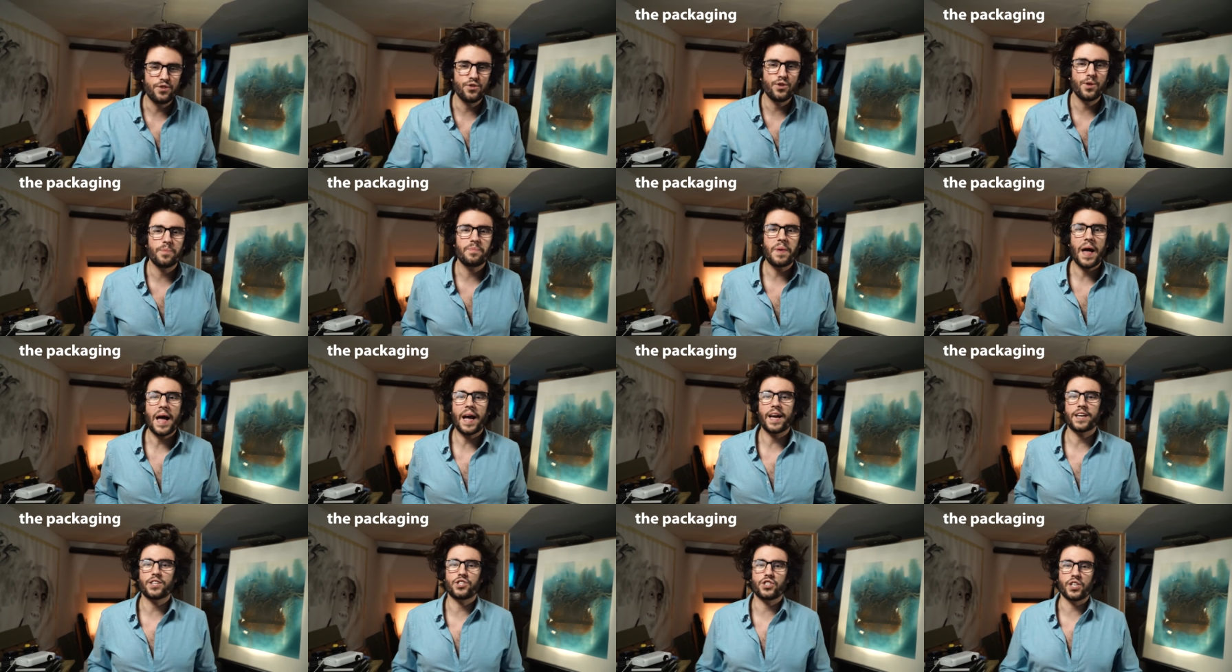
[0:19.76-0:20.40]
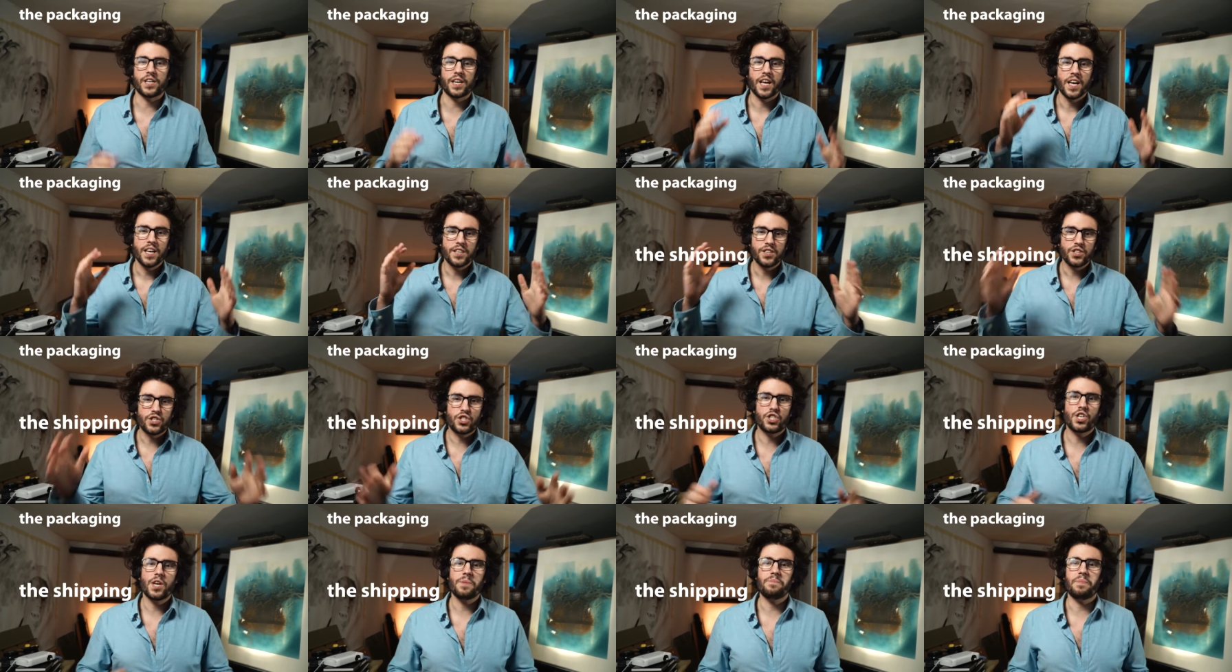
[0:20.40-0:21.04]
do the packaging, the
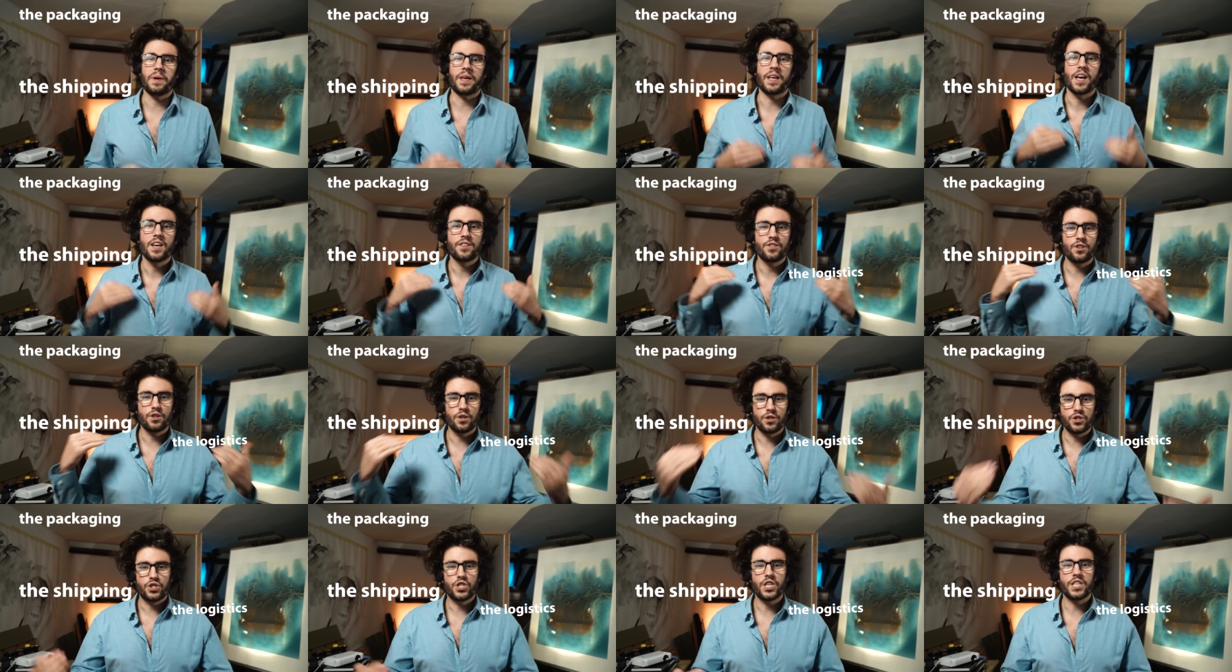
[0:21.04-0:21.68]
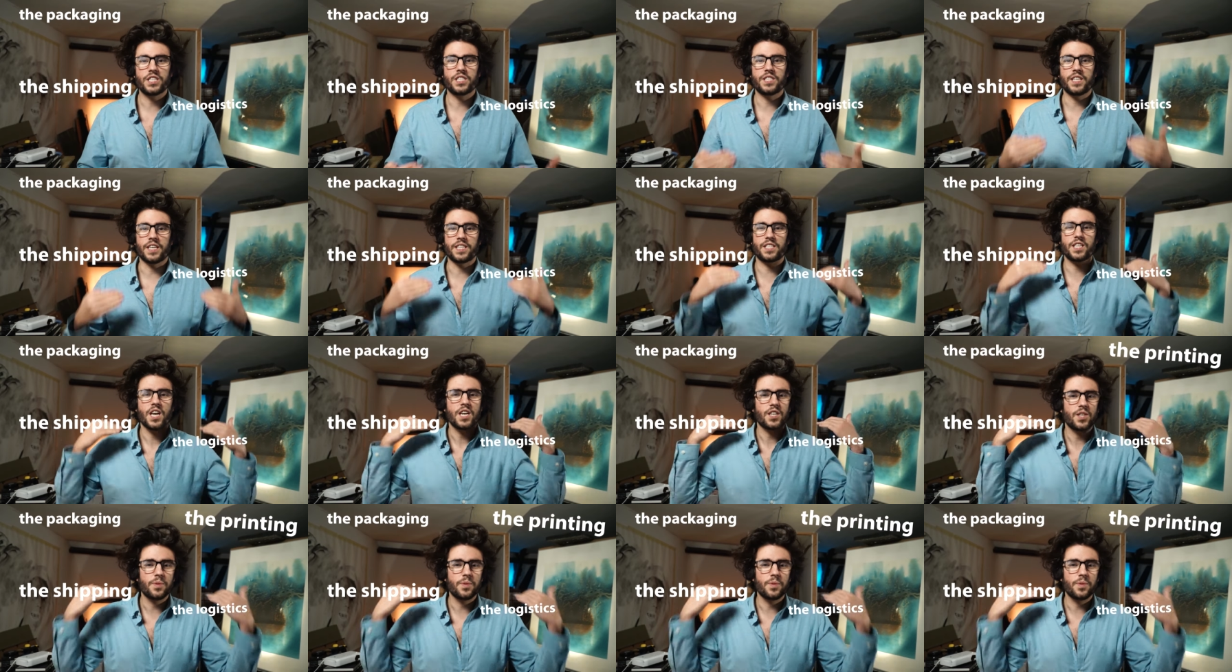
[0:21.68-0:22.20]
shipping, the logistics,